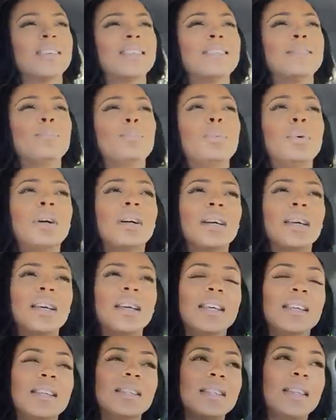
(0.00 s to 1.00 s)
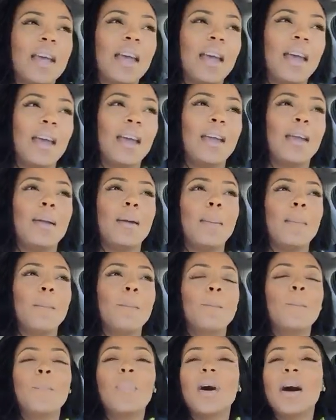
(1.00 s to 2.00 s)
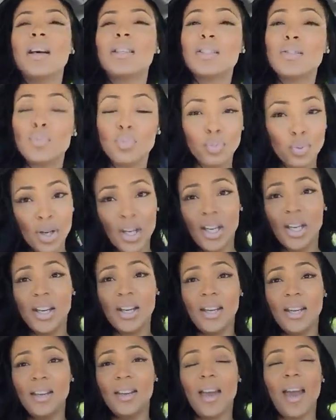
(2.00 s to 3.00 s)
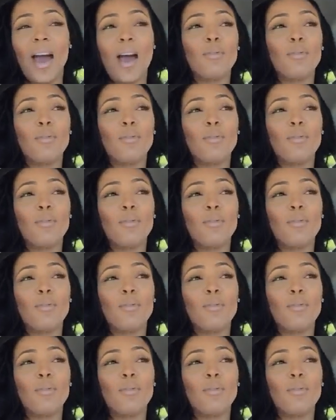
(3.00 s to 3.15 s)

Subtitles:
this book is a must read.